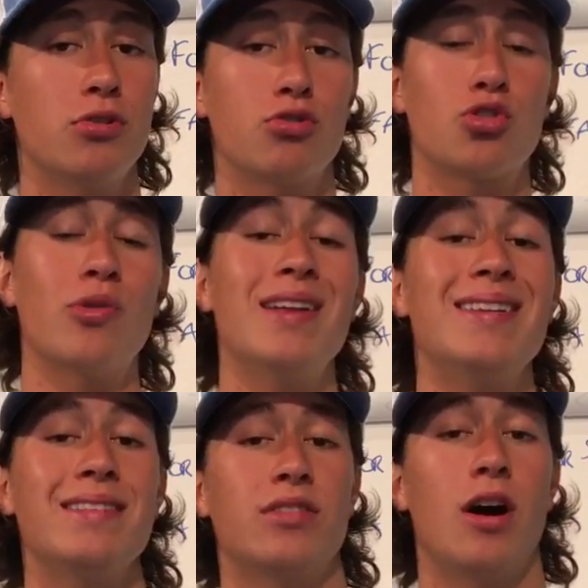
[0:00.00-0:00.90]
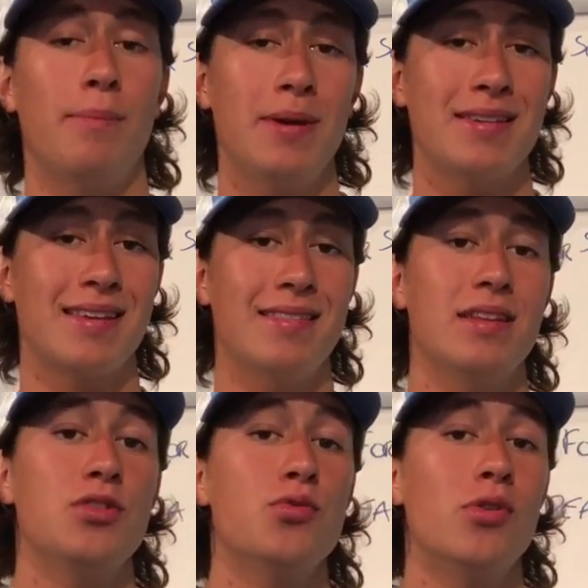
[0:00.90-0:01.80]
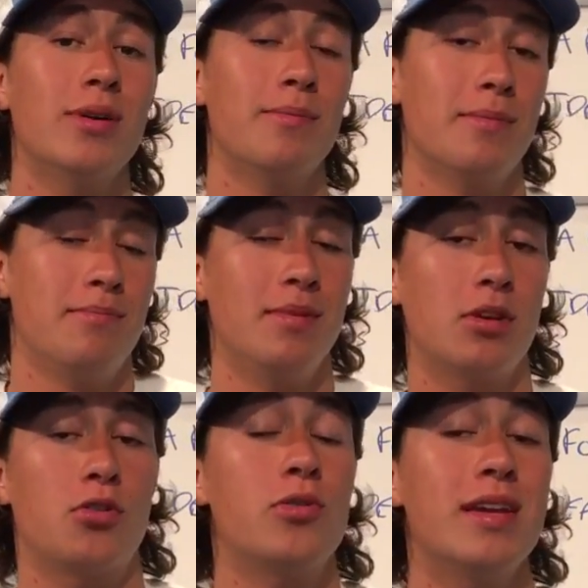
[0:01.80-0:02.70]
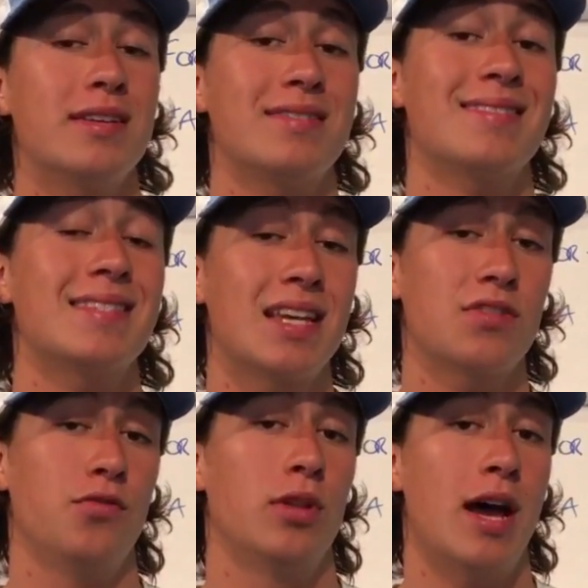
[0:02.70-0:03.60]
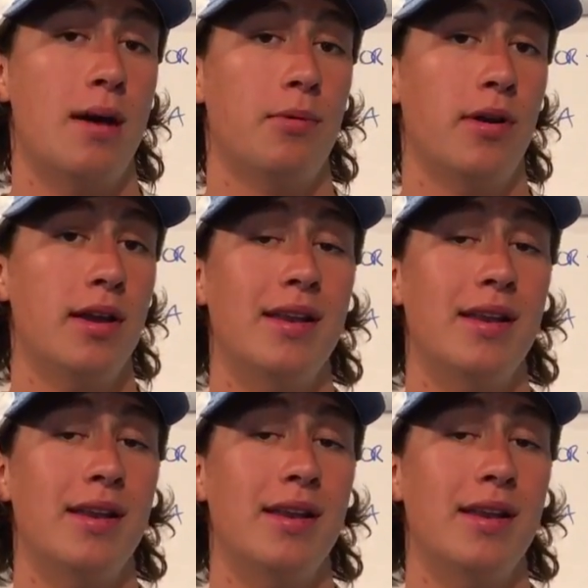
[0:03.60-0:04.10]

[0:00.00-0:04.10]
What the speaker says: trending topics, and then you will create a successful app, all right?